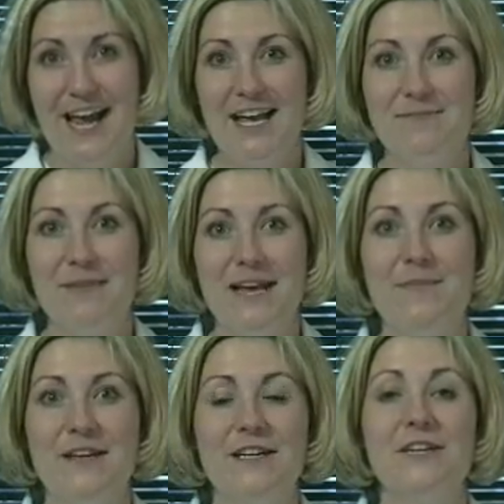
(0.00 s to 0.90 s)
it may
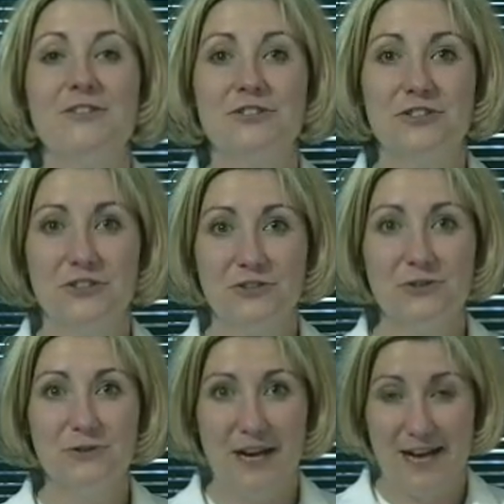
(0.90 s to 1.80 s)
be
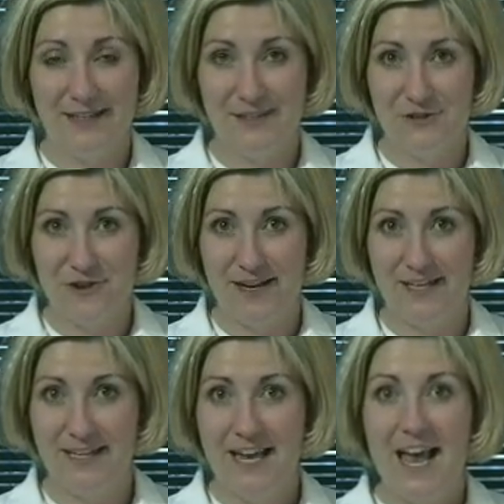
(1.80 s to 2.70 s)
too concentrated